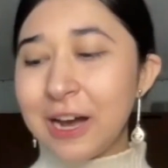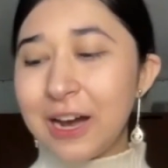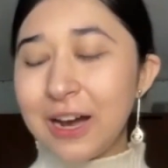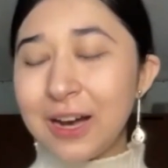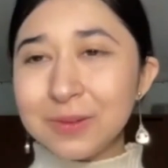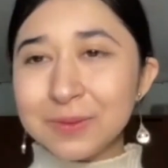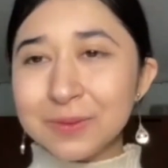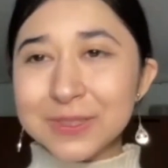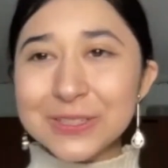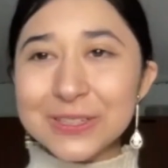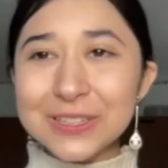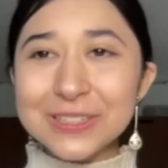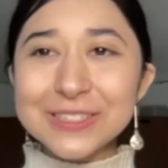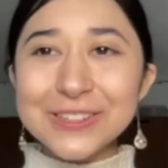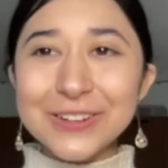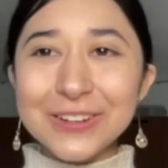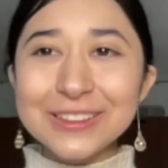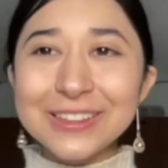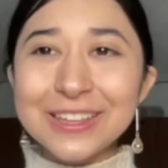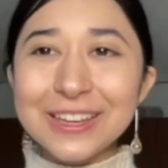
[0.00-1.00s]
So that's
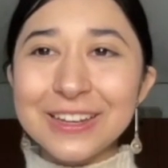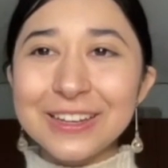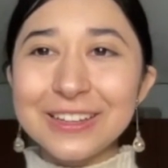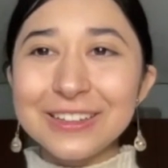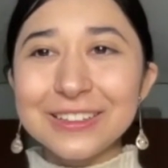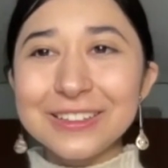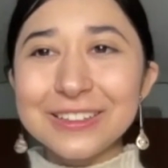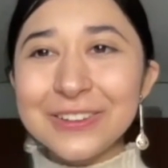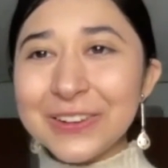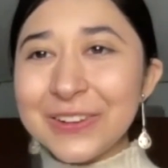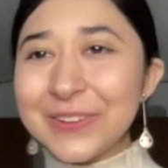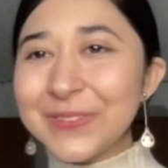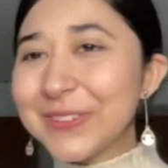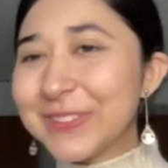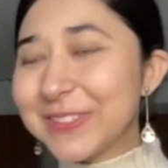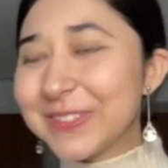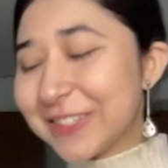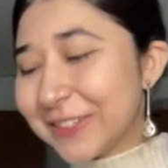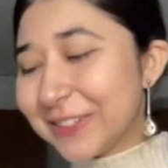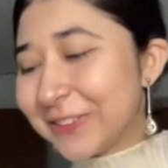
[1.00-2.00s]
great that you're able
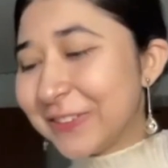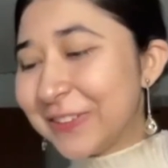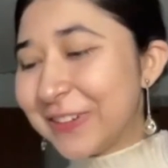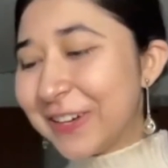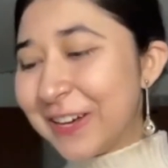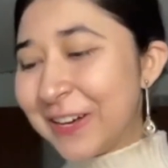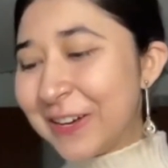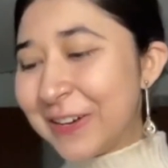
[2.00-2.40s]
to.